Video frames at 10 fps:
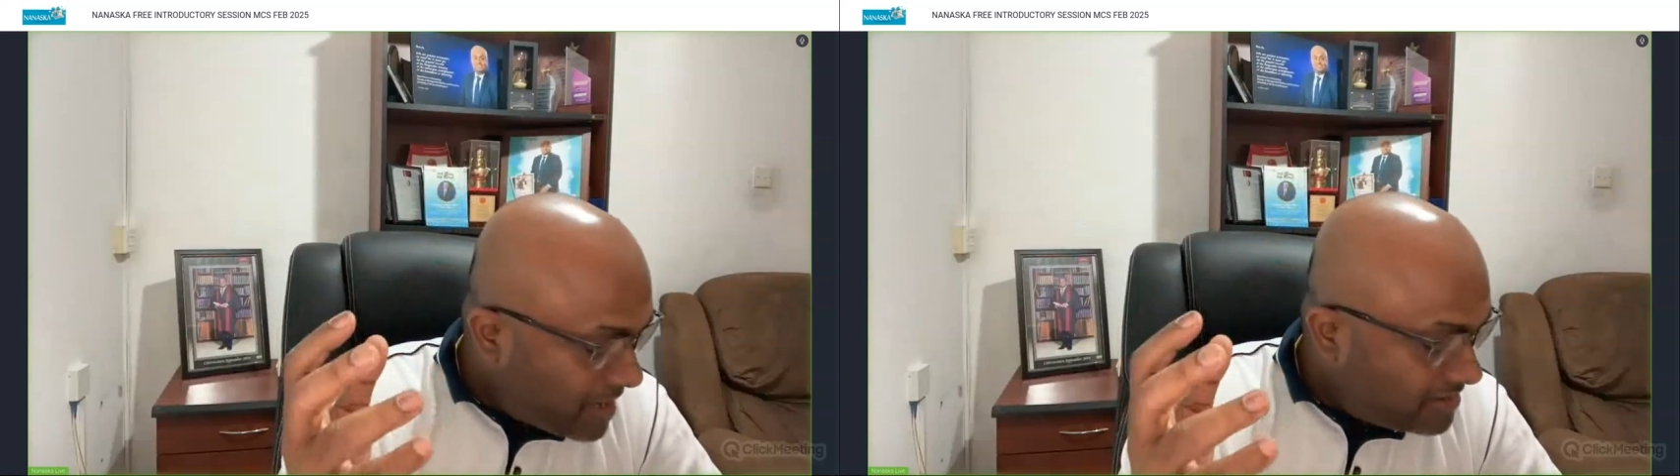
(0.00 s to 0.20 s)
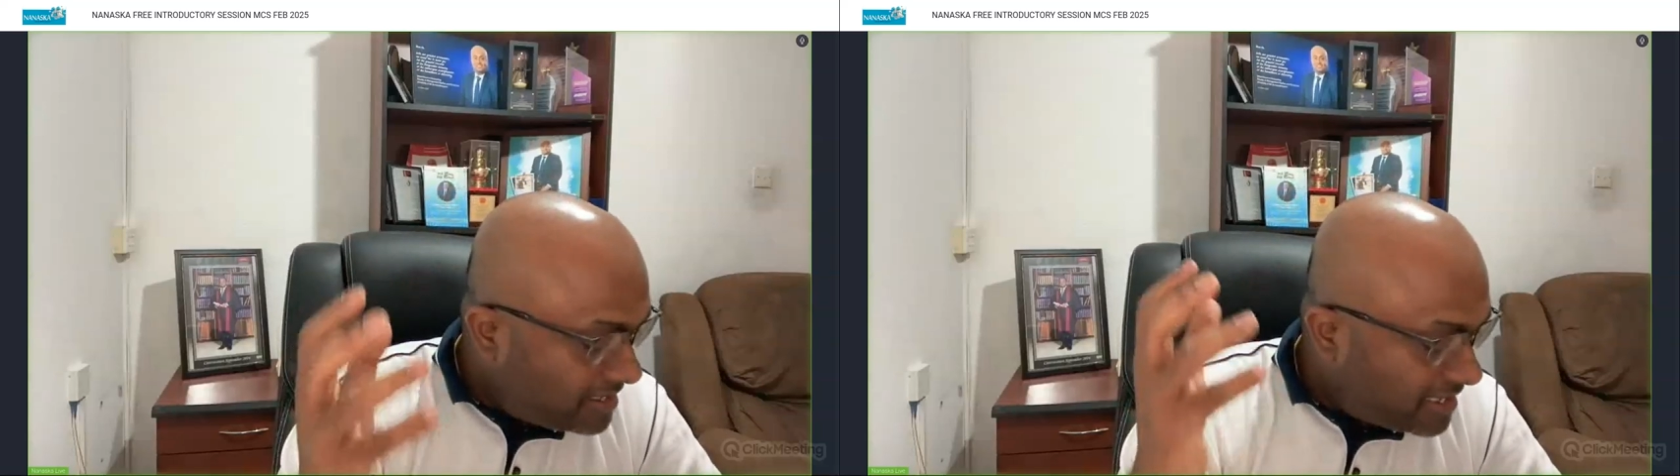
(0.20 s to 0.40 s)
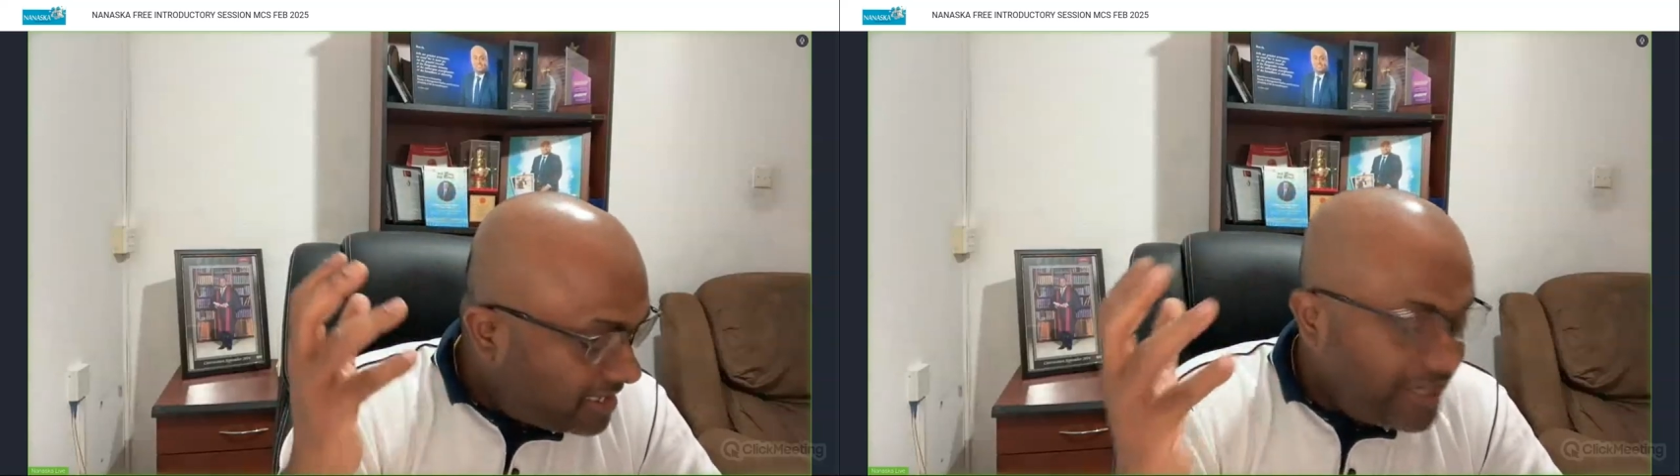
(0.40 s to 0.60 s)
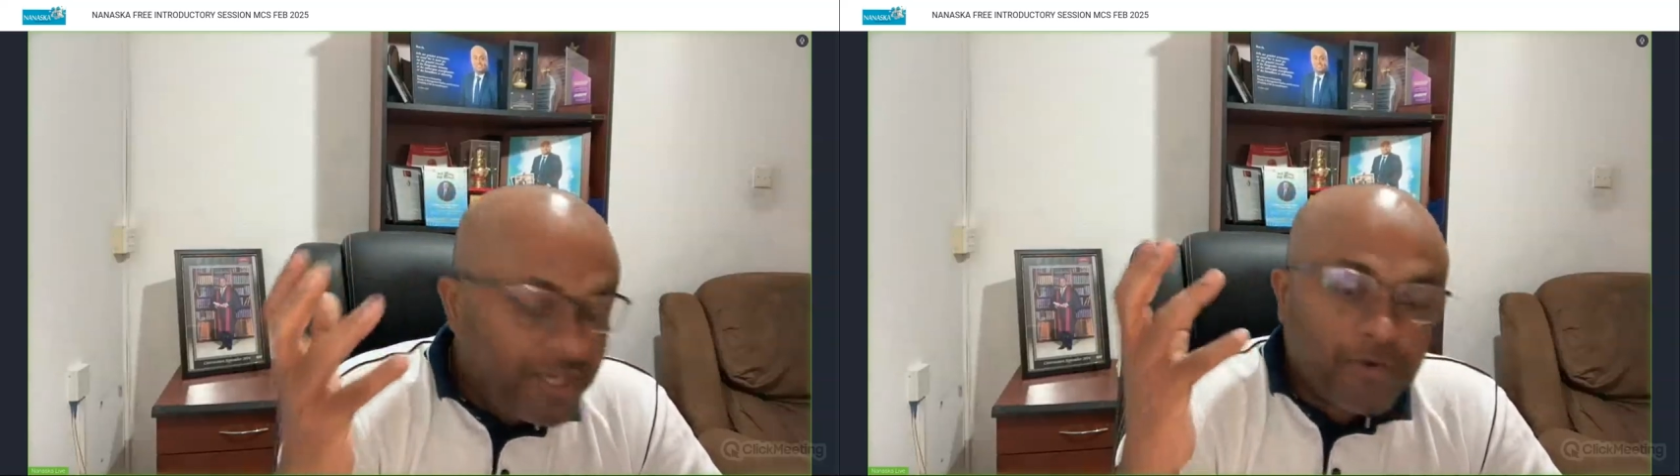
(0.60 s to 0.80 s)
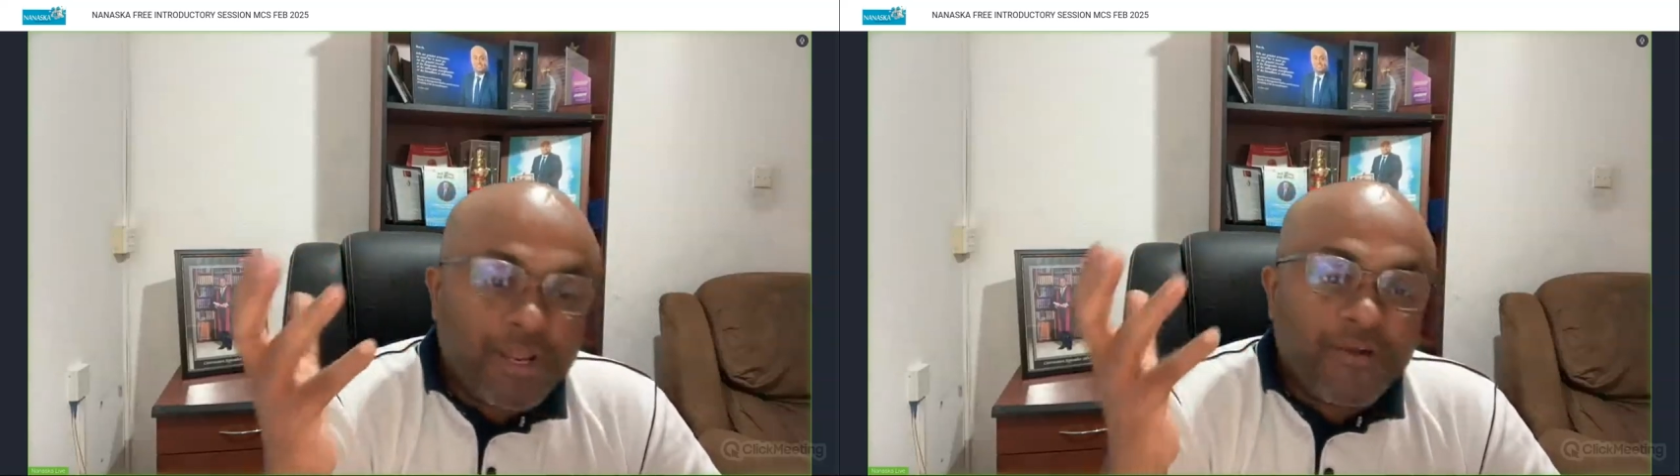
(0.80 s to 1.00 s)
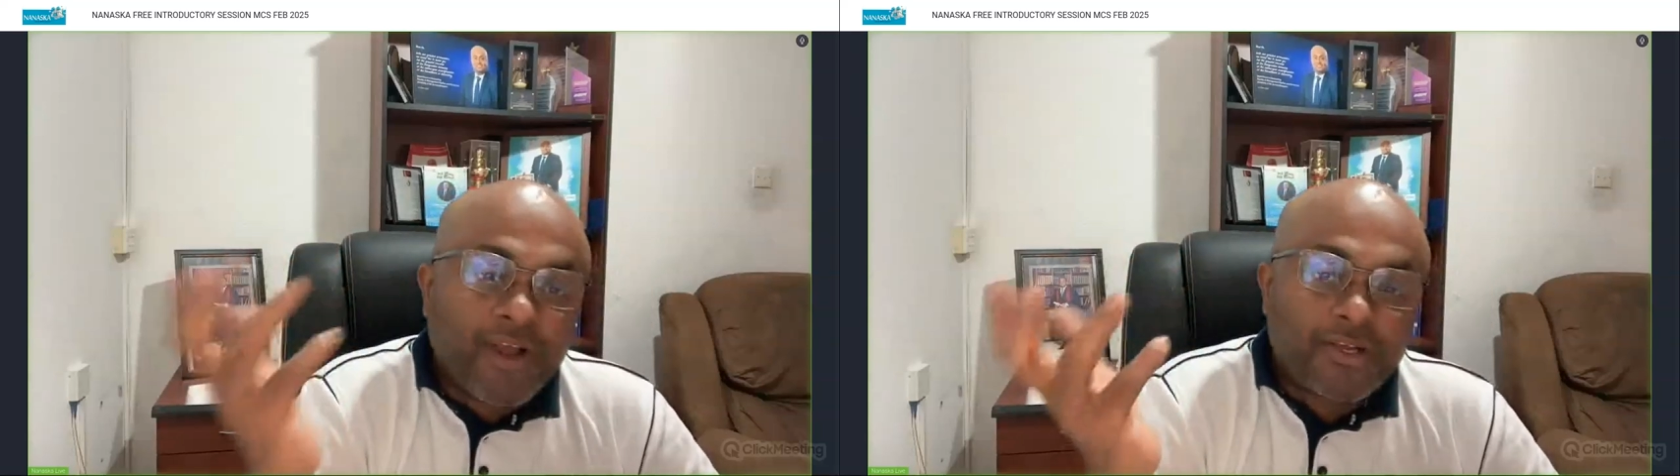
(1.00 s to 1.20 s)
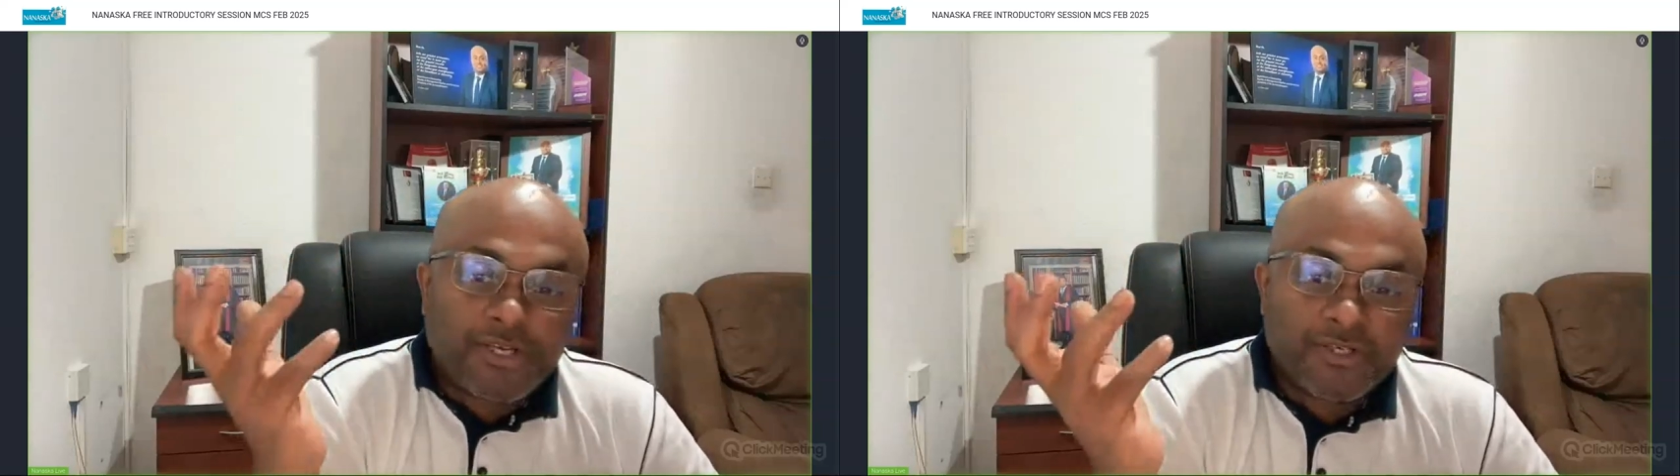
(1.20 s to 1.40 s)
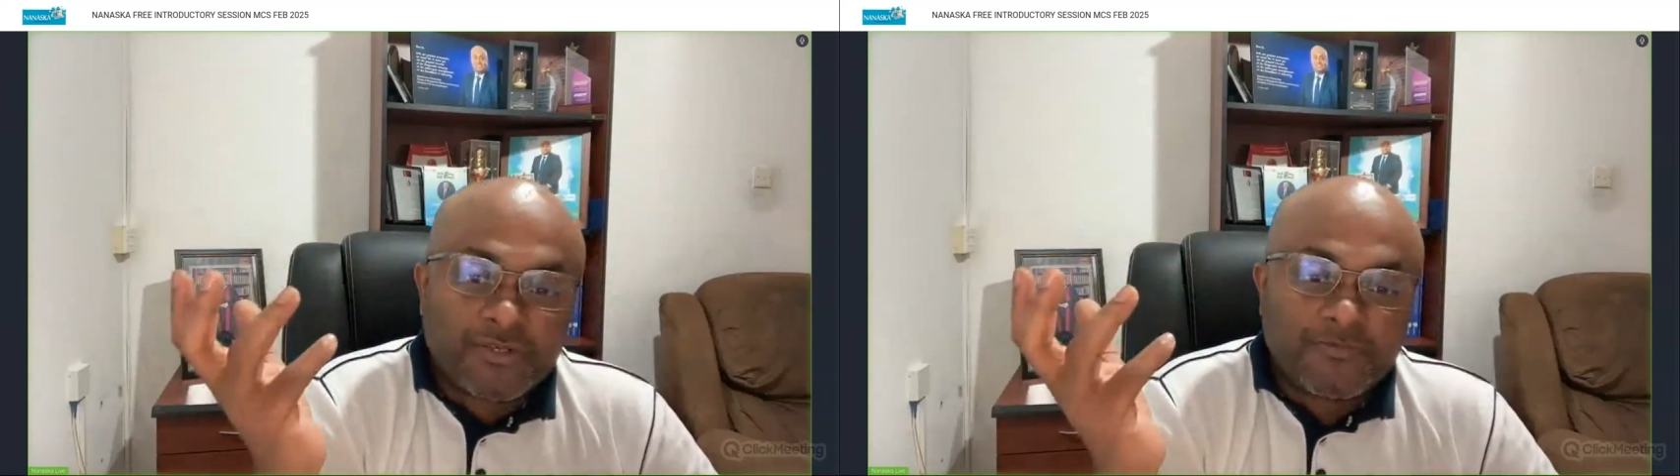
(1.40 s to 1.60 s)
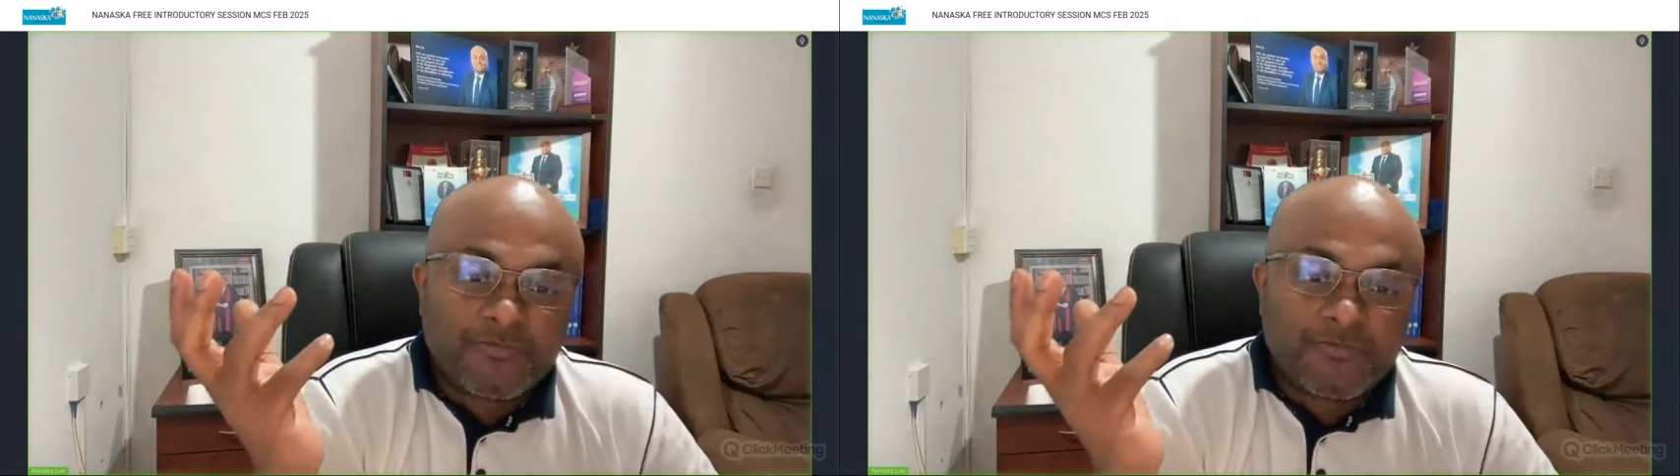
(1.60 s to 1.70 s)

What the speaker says: practical, day-to-day questions.